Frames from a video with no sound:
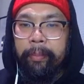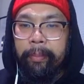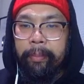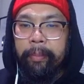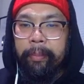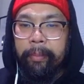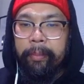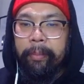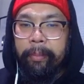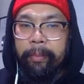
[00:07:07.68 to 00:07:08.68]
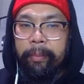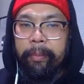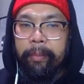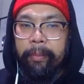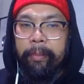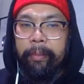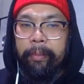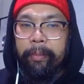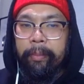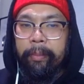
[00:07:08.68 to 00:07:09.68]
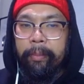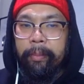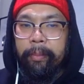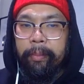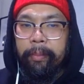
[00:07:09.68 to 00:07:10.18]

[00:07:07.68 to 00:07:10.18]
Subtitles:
No words are spoken by the person on screen.